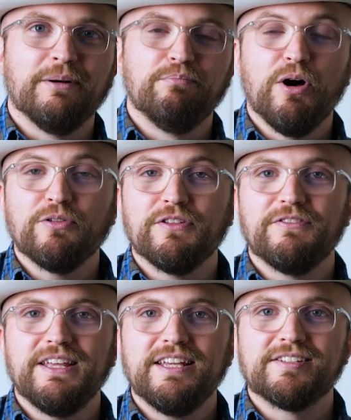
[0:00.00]
both of
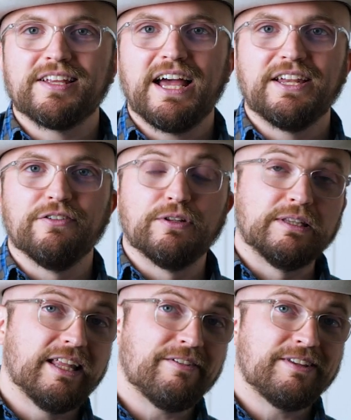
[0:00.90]
these kind of
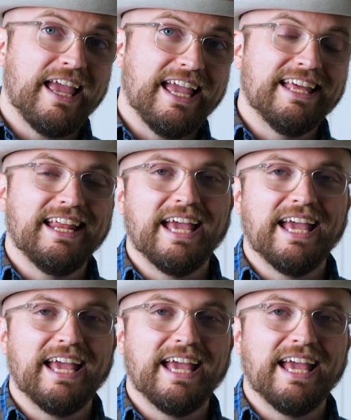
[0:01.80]
left hand